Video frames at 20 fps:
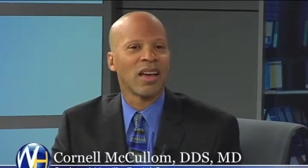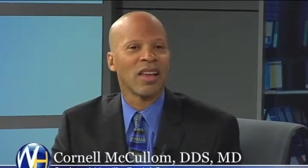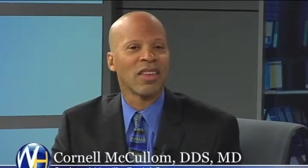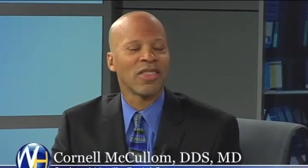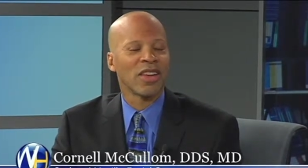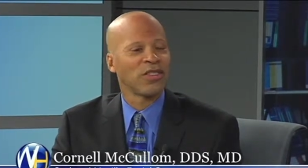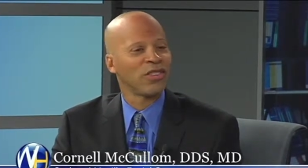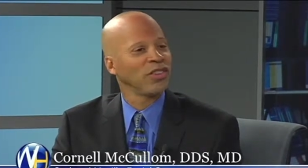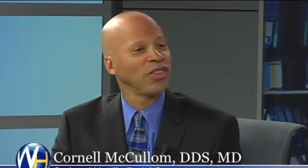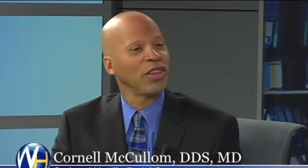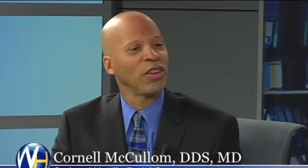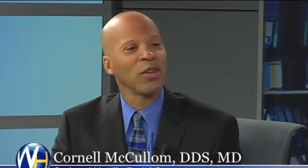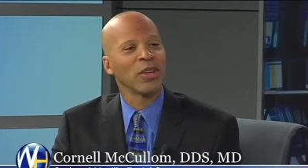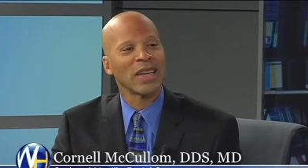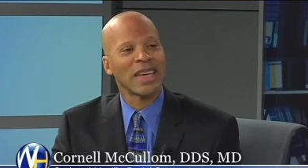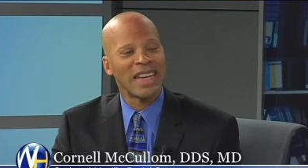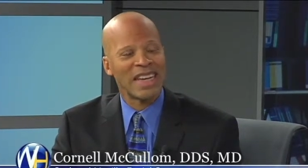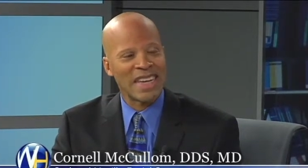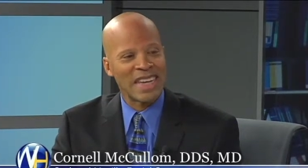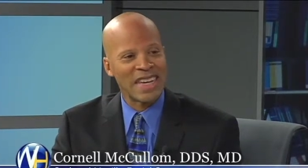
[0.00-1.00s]
They still
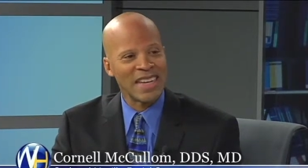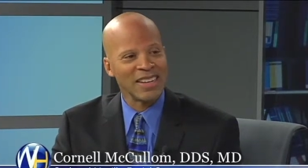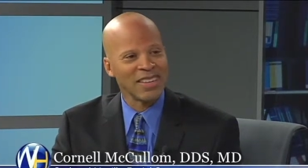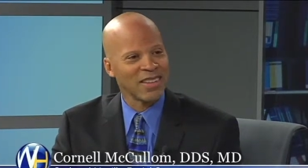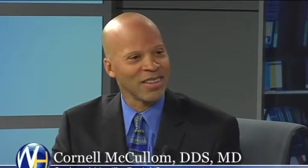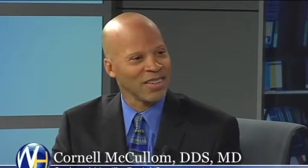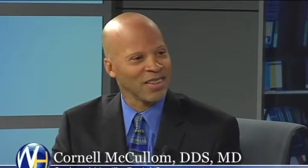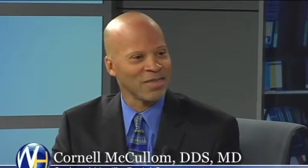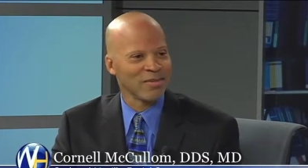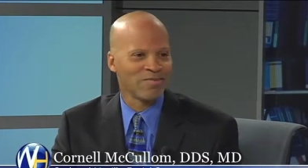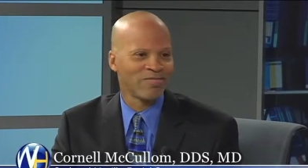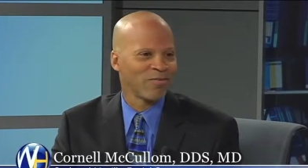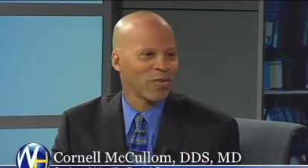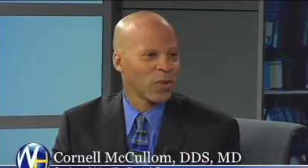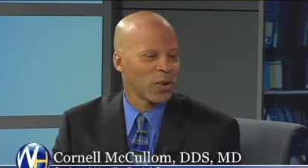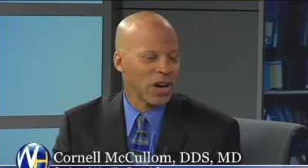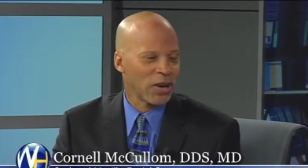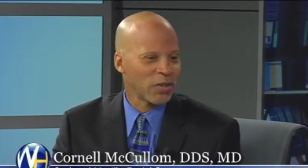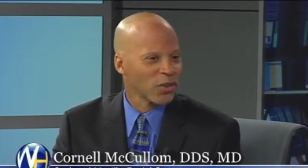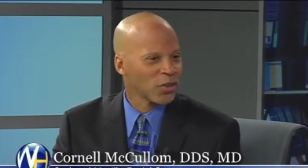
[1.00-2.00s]
can eat
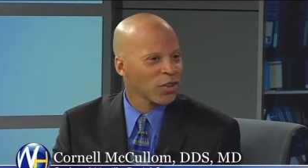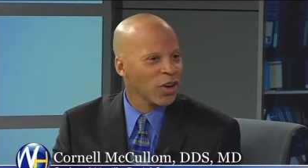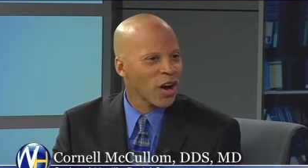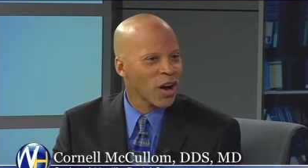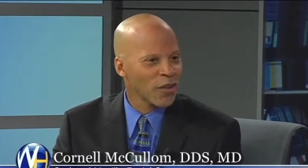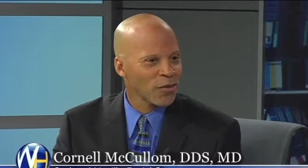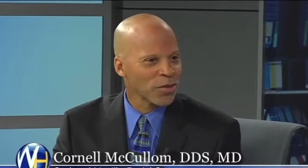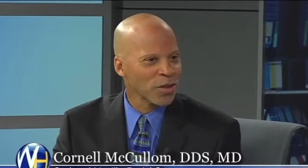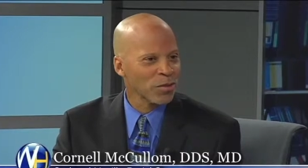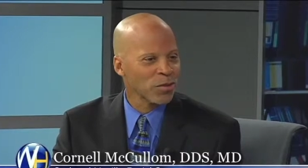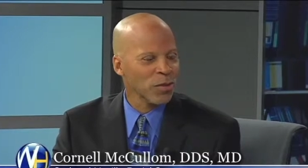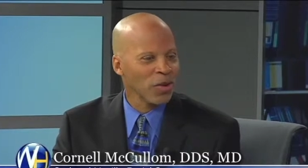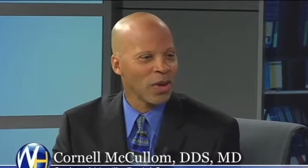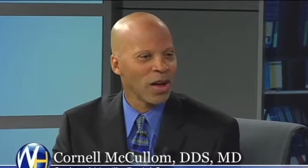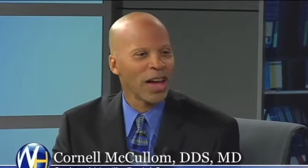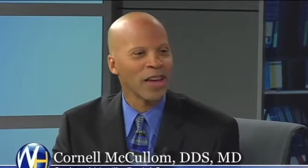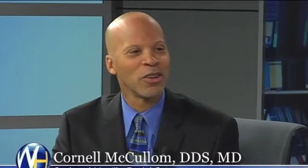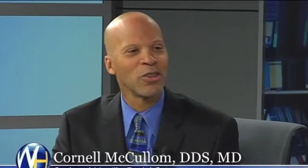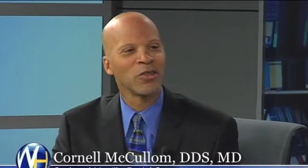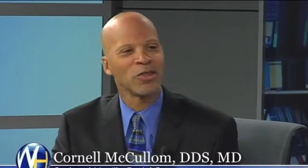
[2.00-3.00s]
whatever's comfortable.
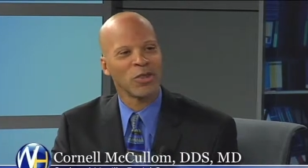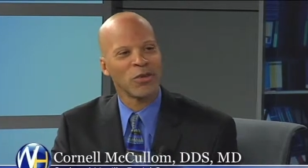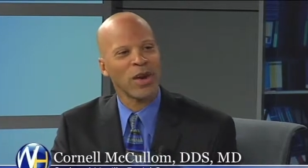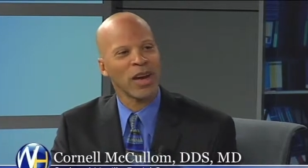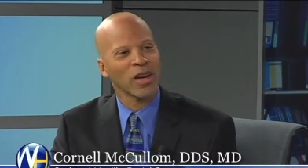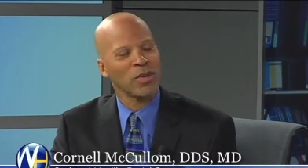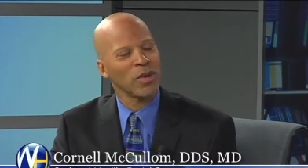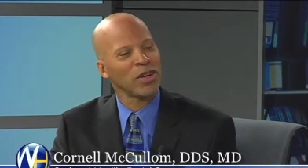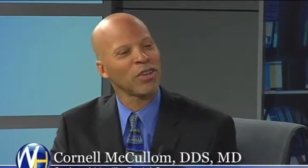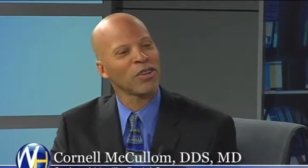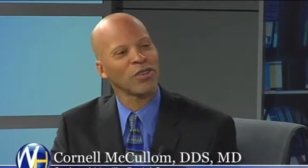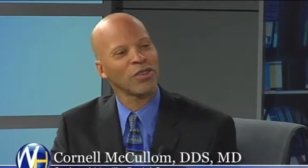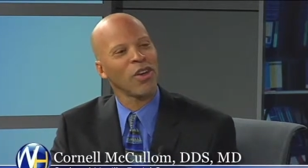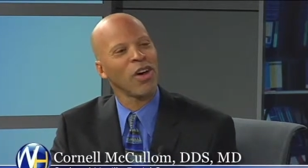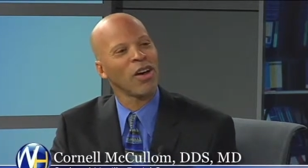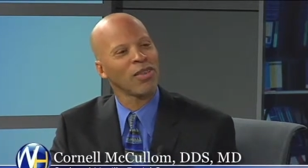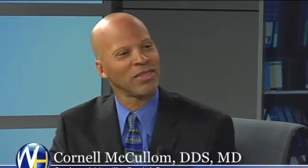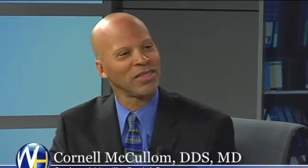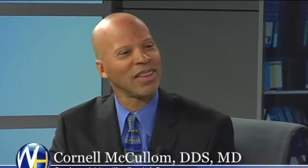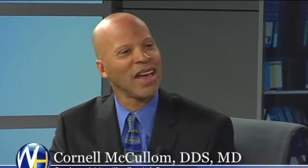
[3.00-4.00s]
I usually recommend a
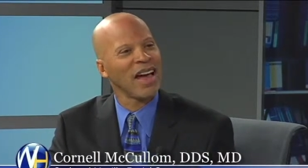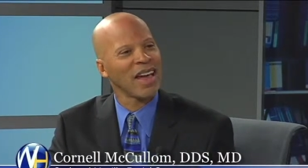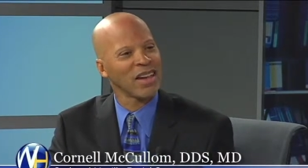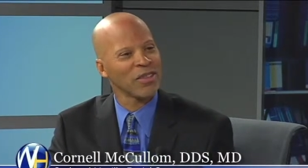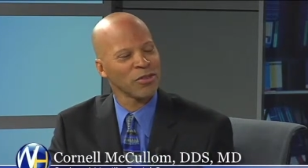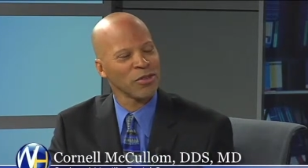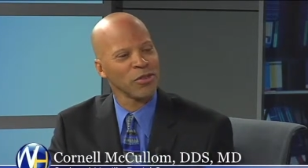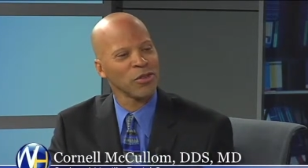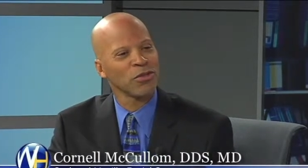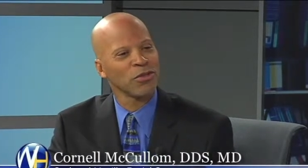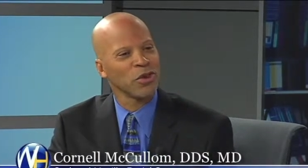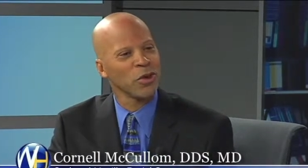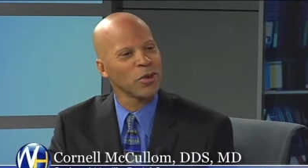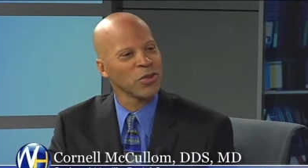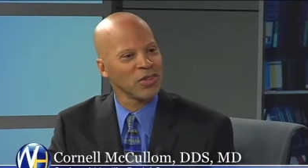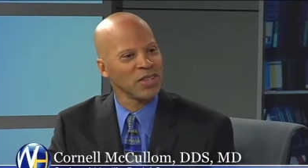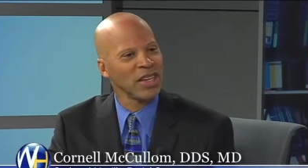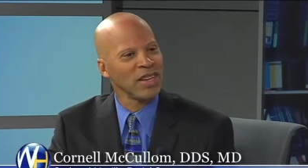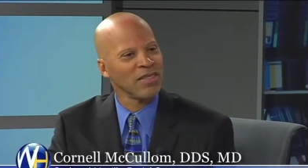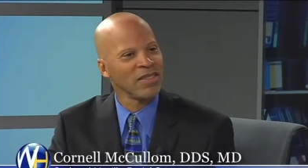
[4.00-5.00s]
soft diet for the
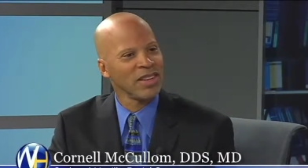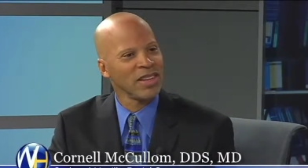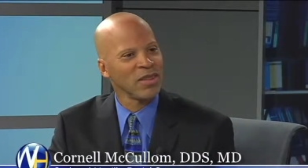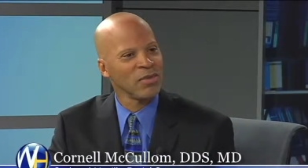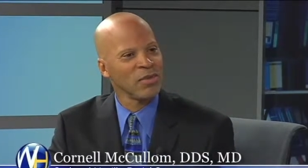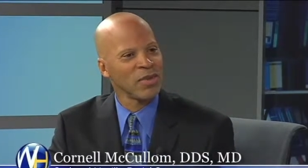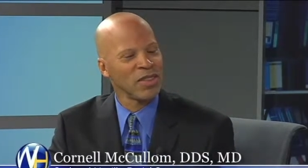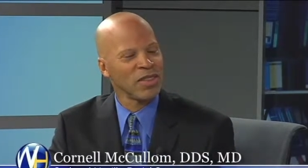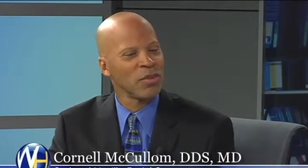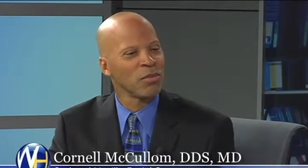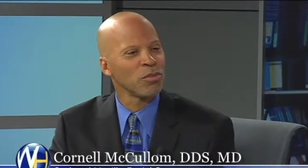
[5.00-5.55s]
first evening and then